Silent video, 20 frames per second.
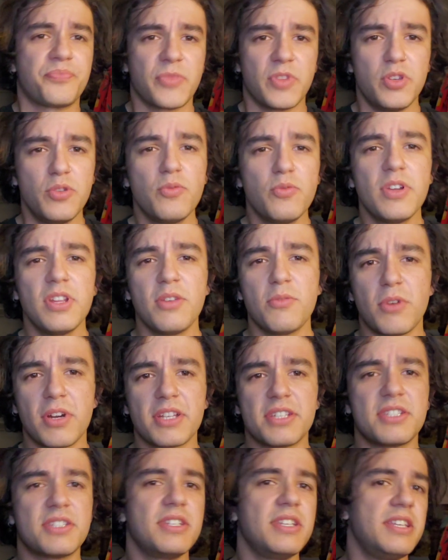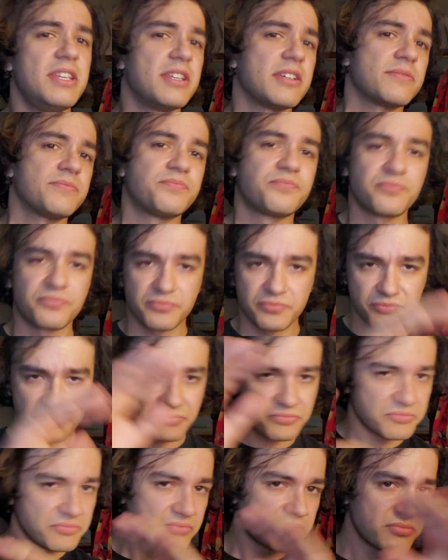really want to see
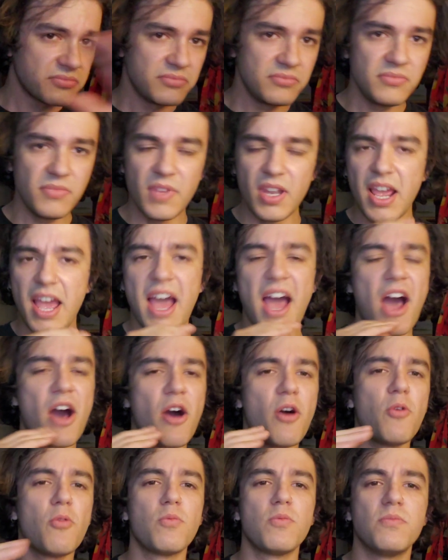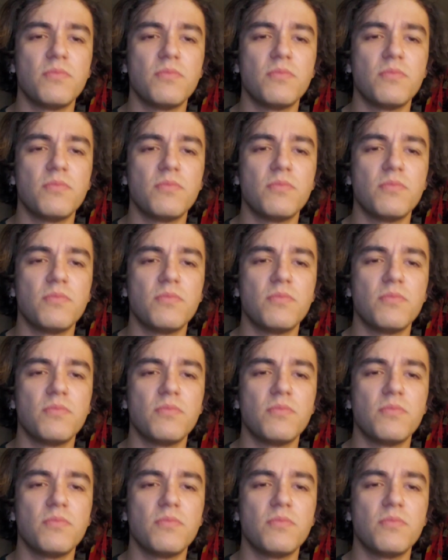how